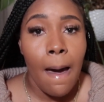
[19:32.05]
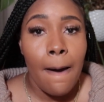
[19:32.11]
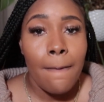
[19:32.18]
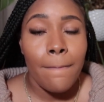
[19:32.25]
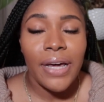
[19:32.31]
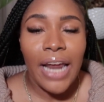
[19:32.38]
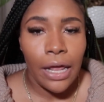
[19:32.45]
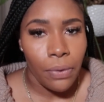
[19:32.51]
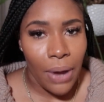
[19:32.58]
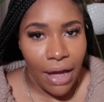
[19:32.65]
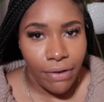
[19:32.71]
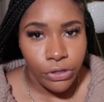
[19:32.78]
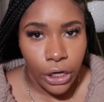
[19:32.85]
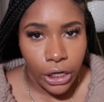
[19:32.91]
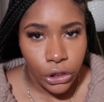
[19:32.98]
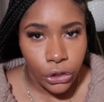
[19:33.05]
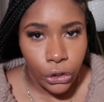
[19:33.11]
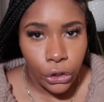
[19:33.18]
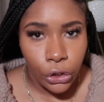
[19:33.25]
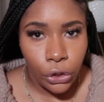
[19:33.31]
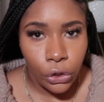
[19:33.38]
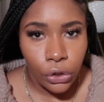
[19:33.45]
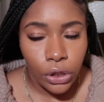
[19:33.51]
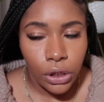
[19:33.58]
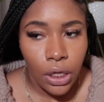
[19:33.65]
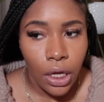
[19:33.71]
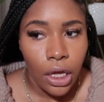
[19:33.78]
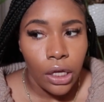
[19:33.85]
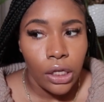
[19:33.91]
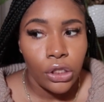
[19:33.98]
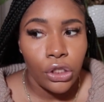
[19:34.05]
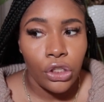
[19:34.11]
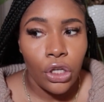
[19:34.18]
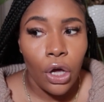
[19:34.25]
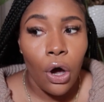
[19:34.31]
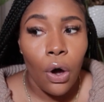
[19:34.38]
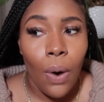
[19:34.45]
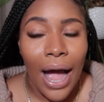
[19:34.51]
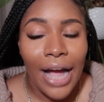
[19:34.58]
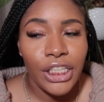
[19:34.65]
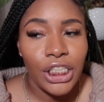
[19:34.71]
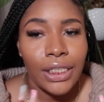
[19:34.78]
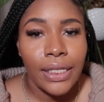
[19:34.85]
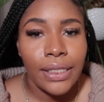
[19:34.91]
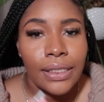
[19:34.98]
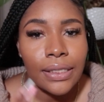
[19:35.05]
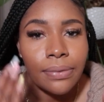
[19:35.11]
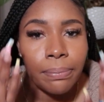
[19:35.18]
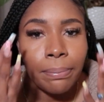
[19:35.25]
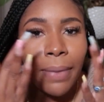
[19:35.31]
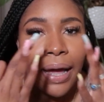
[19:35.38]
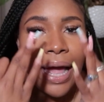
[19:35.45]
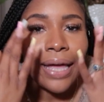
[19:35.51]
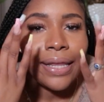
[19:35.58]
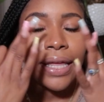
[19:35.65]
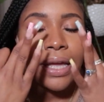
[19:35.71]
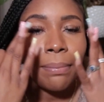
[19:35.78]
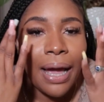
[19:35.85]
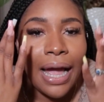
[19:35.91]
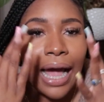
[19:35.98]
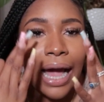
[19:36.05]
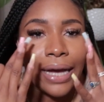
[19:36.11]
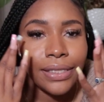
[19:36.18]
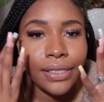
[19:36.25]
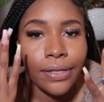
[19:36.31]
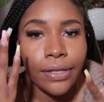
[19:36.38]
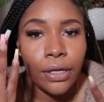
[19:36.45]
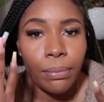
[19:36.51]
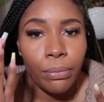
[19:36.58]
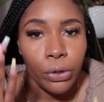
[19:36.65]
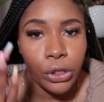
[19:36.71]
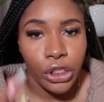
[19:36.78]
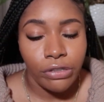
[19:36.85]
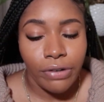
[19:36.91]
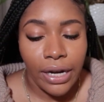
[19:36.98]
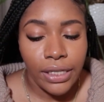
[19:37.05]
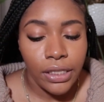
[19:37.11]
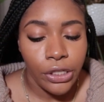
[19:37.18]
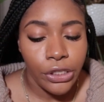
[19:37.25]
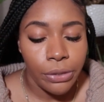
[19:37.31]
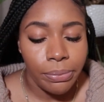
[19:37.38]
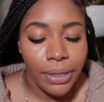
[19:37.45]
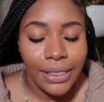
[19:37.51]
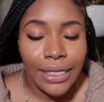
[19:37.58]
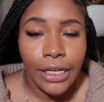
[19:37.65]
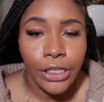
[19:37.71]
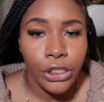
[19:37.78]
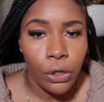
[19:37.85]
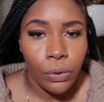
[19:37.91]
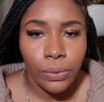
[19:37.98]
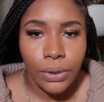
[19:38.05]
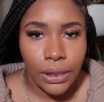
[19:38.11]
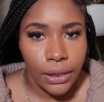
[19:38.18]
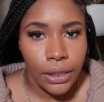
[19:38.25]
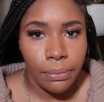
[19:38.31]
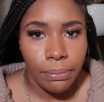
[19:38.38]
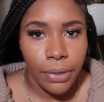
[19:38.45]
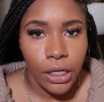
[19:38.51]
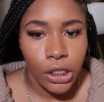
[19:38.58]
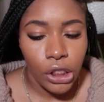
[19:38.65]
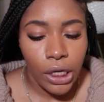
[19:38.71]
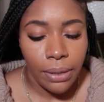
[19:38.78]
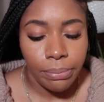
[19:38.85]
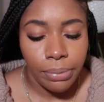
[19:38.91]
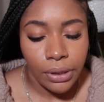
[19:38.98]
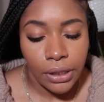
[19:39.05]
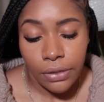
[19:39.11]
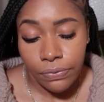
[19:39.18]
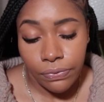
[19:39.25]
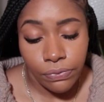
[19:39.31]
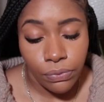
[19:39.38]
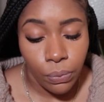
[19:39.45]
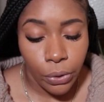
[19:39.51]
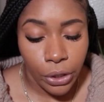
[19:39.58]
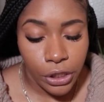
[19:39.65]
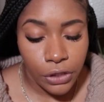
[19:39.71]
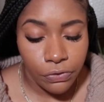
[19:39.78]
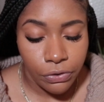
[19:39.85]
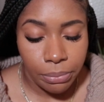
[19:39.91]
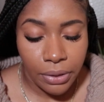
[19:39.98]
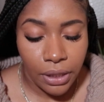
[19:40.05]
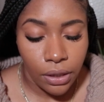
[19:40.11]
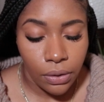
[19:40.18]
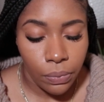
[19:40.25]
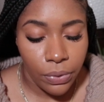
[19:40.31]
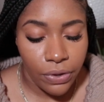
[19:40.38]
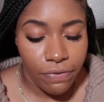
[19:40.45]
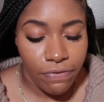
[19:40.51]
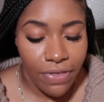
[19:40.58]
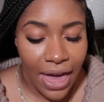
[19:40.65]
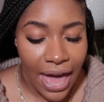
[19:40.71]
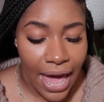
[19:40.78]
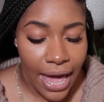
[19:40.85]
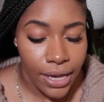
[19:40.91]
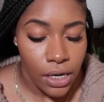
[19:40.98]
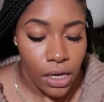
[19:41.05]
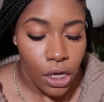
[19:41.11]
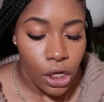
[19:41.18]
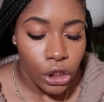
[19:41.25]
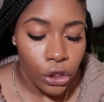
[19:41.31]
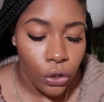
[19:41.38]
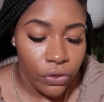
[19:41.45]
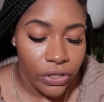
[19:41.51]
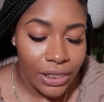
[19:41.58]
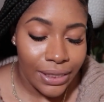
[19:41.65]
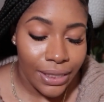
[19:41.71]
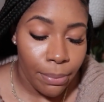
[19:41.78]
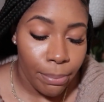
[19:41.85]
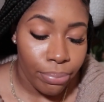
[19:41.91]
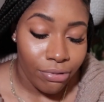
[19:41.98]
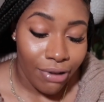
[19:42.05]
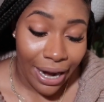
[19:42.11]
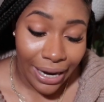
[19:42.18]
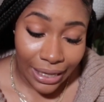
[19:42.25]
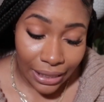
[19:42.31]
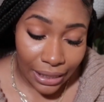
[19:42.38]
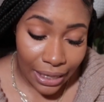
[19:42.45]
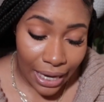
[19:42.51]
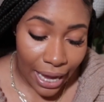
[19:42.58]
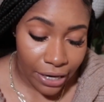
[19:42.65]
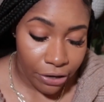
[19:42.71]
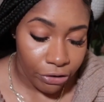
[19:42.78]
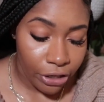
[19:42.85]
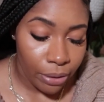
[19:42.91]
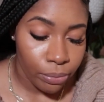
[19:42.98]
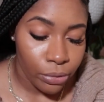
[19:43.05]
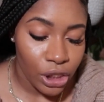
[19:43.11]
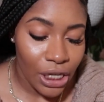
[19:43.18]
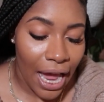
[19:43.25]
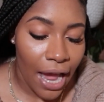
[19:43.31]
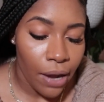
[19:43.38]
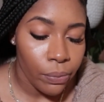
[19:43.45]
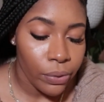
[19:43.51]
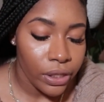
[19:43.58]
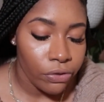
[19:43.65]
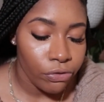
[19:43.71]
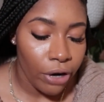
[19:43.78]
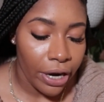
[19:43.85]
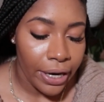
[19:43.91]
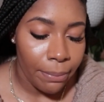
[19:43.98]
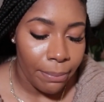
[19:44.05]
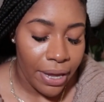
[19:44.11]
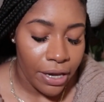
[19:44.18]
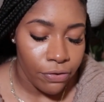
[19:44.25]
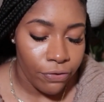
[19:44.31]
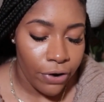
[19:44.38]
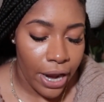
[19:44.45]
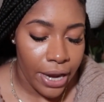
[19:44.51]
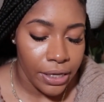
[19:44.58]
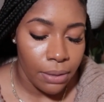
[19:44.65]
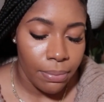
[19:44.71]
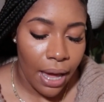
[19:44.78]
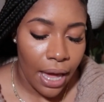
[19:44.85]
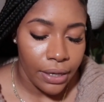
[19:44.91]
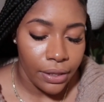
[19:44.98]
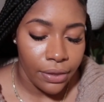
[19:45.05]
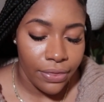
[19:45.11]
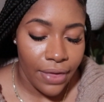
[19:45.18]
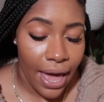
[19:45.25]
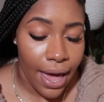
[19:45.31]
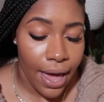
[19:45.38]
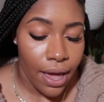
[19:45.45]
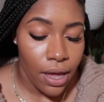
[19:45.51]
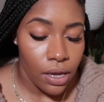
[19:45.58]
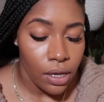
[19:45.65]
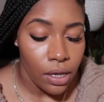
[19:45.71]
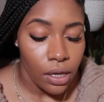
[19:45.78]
But I don't have dark circles, so I like my eyes to look moisturized under because I don't sleep much, and Belief works for me with that. So this is a brightening eye cream, which I would recommend for anybody that